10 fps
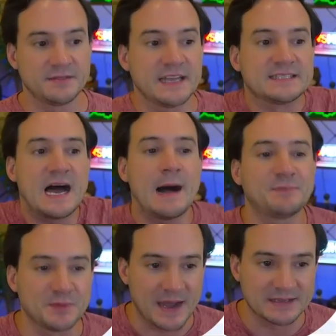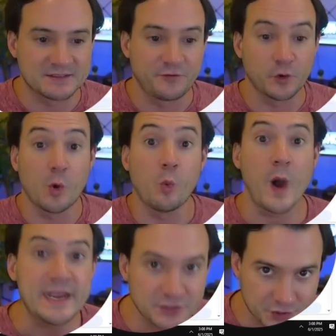that's optimized for a
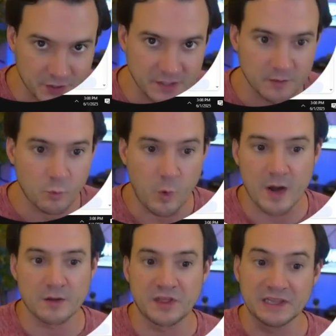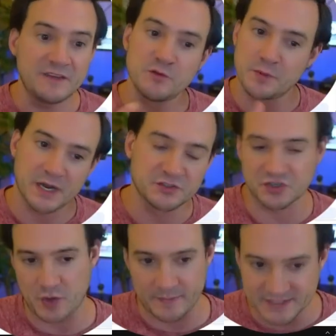white shirt where the leaf you put on
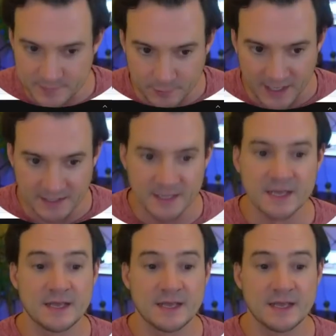just so happens to be red.